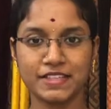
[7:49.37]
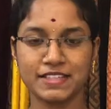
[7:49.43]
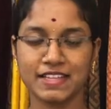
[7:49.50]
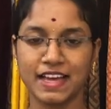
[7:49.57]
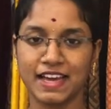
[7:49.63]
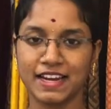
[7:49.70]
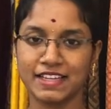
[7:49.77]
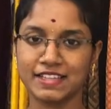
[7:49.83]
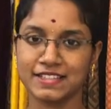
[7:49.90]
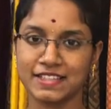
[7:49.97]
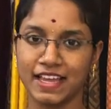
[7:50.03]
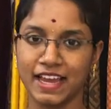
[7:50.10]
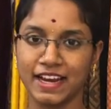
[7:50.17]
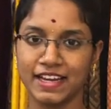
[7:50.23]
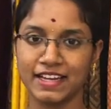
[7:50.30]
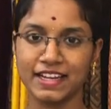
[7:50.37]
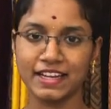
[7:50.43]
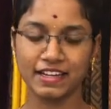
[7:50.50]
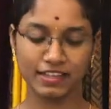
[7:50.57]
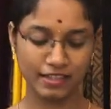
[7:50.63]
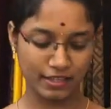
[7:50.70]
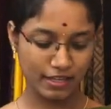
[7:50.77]
the saree is
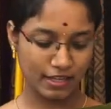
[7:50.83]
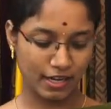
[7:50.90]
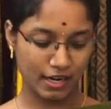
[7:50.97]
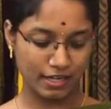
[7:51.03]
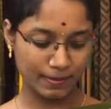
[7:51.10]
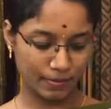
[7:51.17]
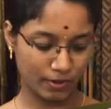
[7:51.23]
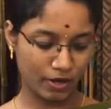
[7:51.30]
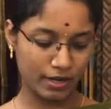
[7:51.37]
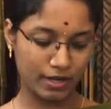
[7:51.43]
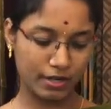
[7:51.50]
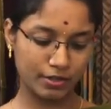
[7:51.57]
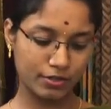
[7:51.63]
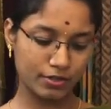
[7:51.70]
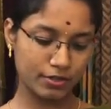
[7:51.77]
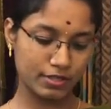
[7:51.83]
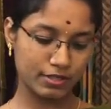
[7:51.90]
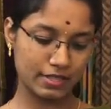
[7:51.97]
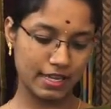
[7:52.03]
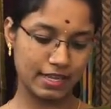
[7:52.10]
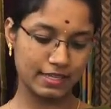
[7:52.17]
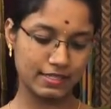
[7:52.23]
18 and the product code is
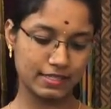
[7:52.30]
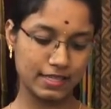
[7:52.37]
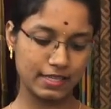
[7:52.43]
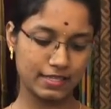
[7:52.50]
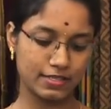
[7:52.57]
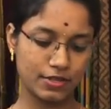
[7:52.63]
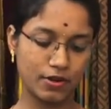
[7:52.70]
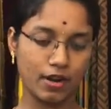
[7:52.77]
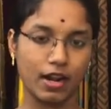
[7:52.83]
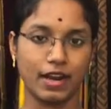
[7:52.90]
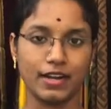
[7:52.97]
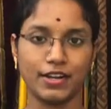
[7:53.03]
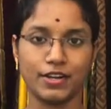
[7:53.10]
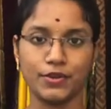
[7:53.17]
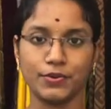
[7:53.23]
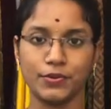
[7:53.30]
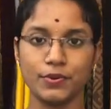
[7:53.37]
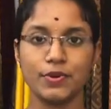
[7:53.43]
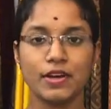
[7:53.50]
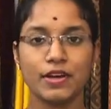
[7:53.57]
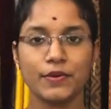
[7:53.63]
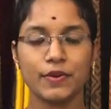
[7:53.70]
SC092.
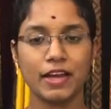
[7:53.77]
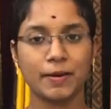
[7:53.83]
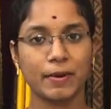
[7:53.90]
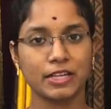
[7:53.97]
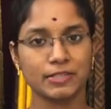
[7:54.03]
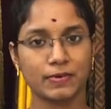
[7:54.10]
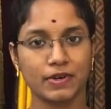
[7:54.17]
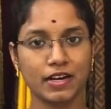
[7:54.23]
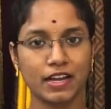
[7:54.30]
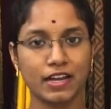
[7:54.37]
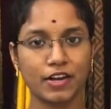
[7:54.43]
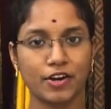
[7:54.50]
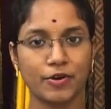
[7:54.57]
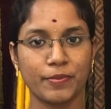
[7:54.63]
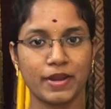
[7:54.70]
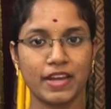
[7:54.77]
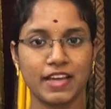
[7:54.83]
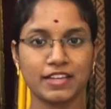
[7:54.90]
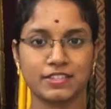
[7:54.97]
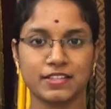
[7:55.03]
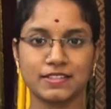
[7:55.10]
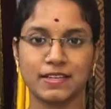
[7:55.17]
We have much more color
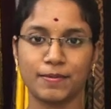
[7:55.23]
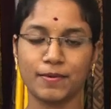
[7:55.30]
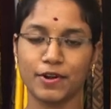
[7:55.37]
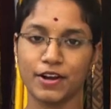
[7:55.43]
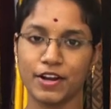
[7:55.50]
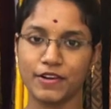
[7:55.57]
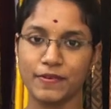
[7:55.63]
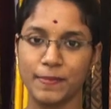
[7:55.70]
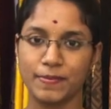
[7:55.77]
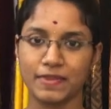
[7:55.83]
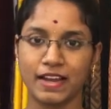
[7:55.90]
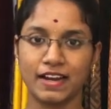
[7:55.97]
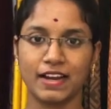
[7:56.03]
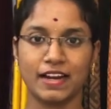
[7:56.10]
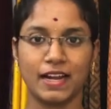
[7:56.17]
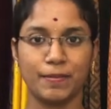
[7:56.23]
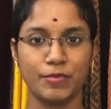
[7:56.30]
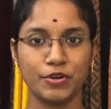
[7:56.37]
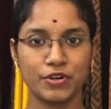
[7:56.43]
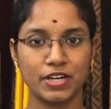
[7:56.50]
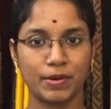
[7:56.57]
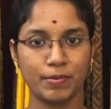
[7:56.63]
combinations available on our website at
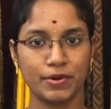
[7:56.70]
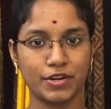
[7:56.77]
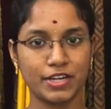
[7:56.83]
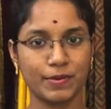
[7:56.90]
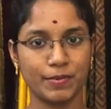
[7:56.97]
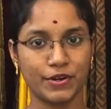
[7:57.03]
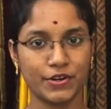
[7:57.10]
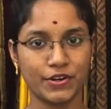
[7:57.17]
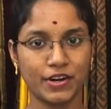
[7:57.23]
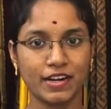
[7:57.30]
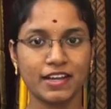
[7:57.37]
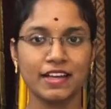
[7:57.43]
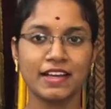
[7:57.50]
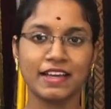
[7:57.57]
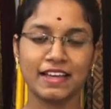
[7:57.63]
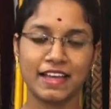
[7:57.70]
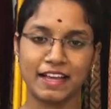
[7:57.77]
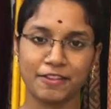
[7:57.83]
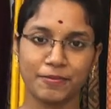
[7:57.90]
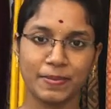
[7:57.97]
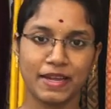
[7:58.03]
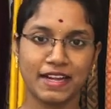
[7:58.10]

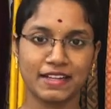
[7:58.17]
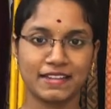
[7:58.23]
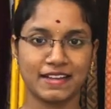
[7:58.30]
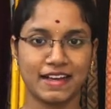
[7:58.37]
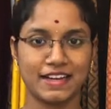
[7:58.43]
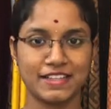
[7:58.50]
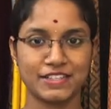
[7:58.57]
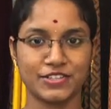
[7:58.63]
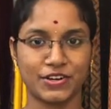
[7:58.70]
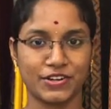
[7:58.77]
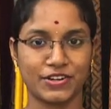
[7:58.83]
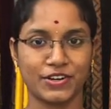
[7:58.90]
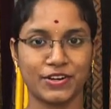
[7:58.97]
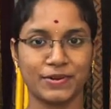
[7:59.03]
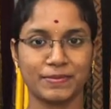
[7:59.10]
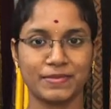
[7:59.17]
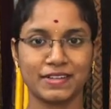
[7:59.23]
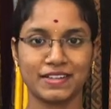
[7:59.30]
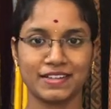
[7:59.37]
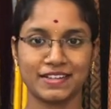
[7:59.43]
www.sbhsarees.com.